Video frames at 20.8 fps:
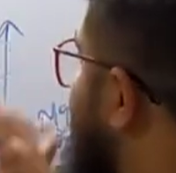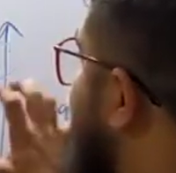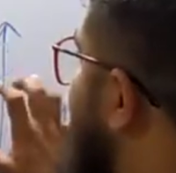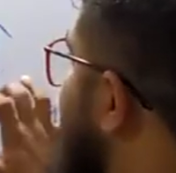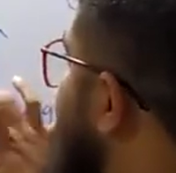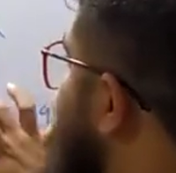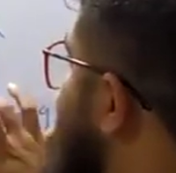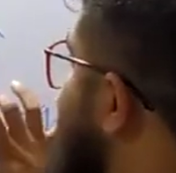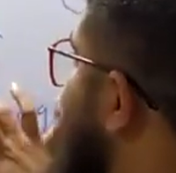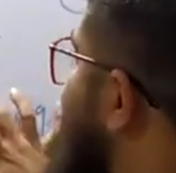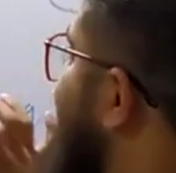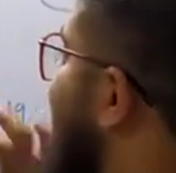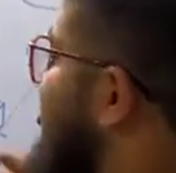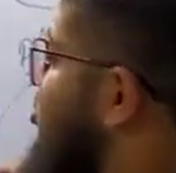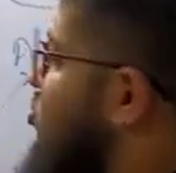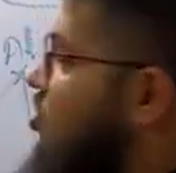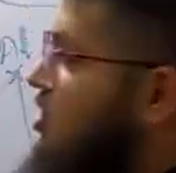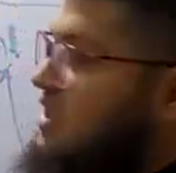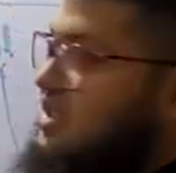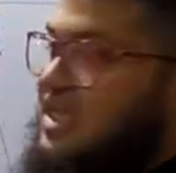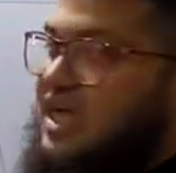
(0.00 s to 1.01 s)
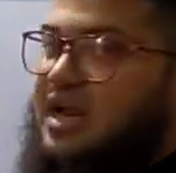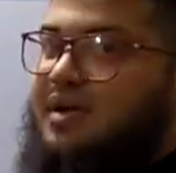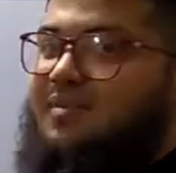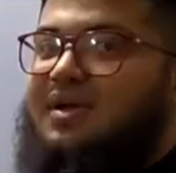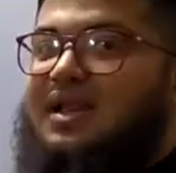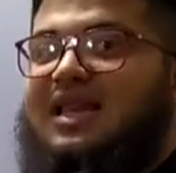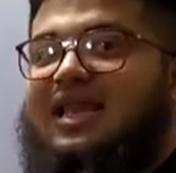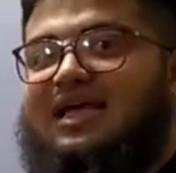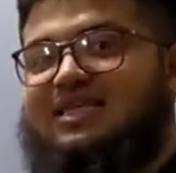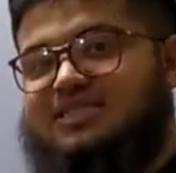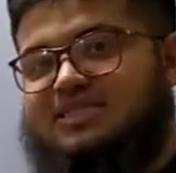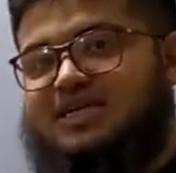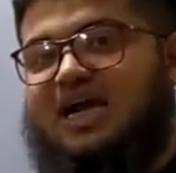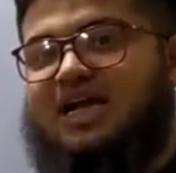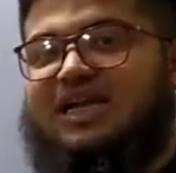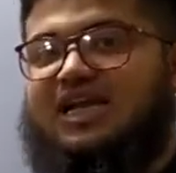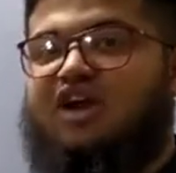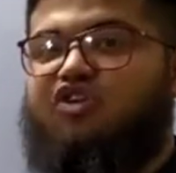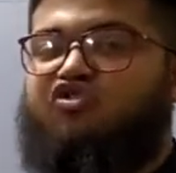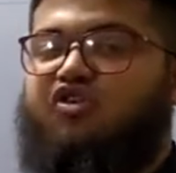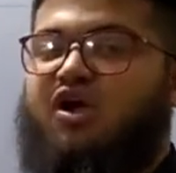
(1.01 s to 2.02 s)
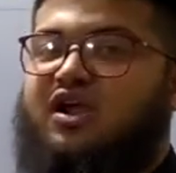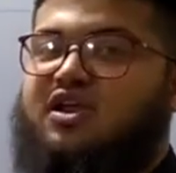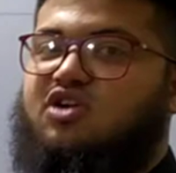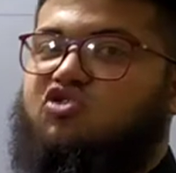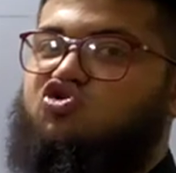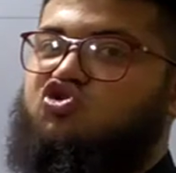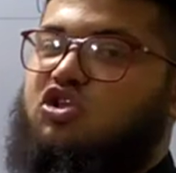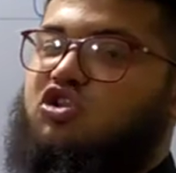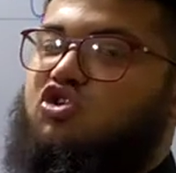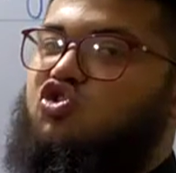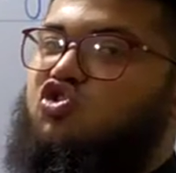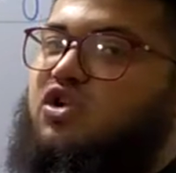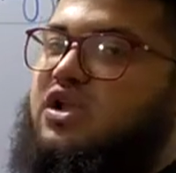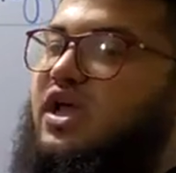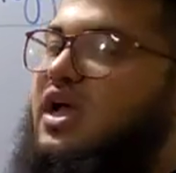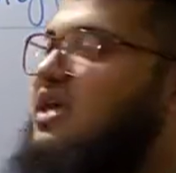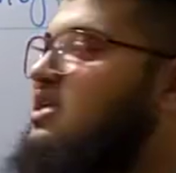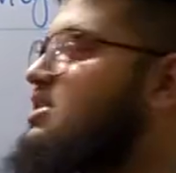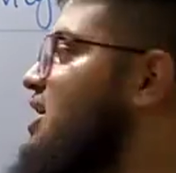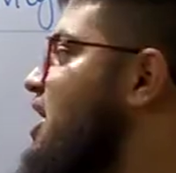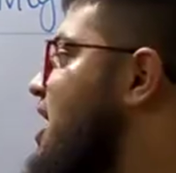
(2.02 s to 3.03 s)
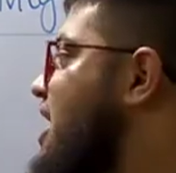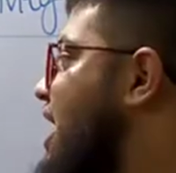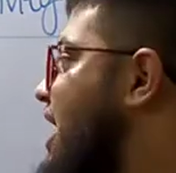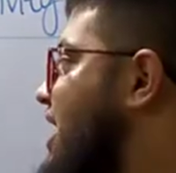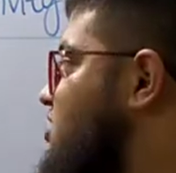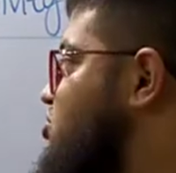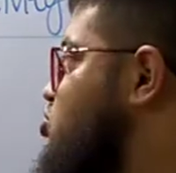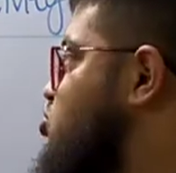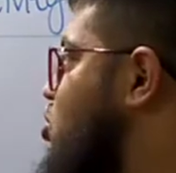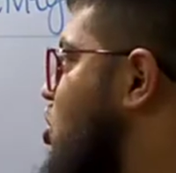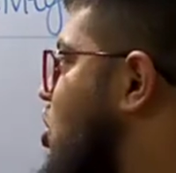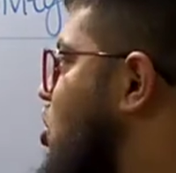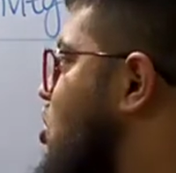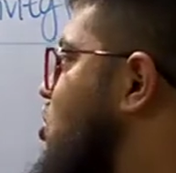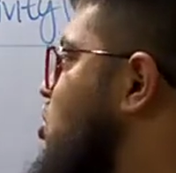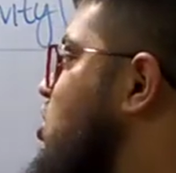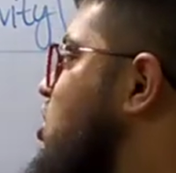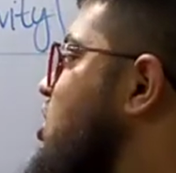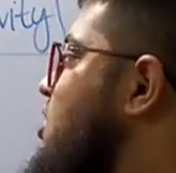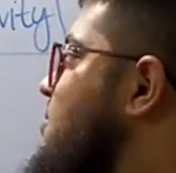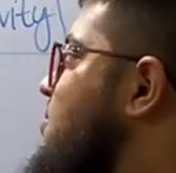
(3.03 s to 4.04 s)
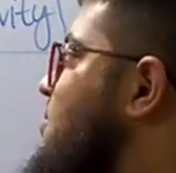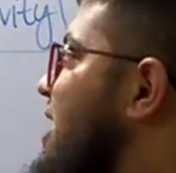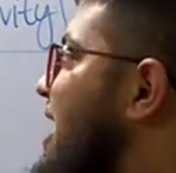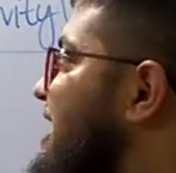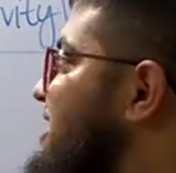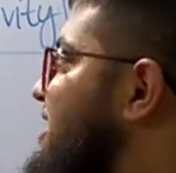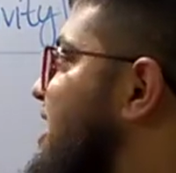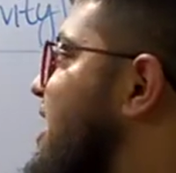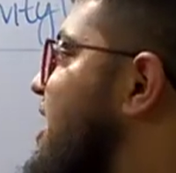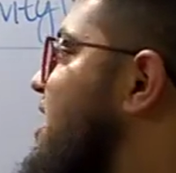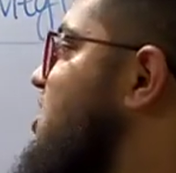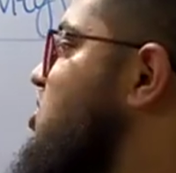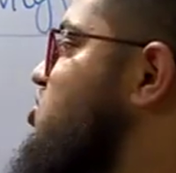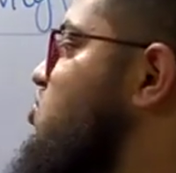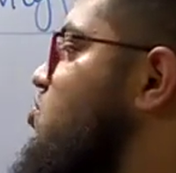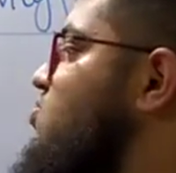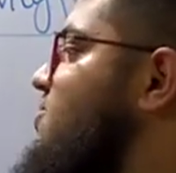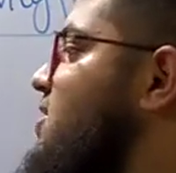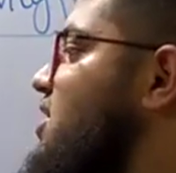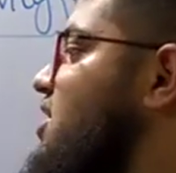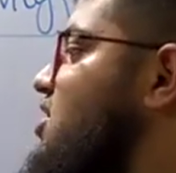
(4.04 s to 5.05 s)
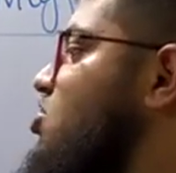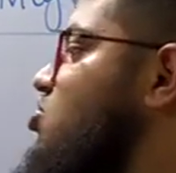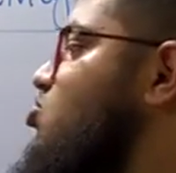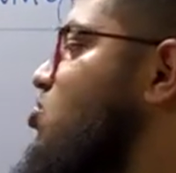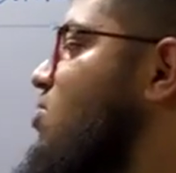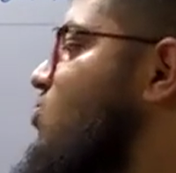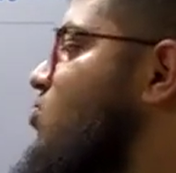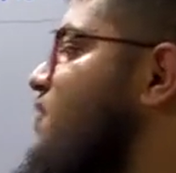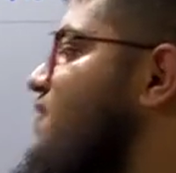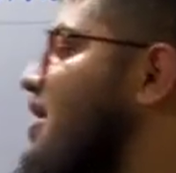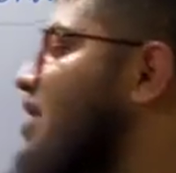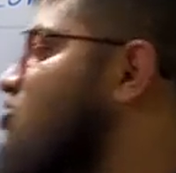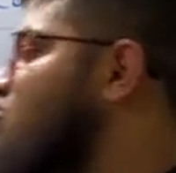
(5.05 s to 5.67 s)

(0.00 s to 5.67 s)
the outer shell electron is going to be less tightly attracted to the nucleus, and so lesser energy would be needed to remove the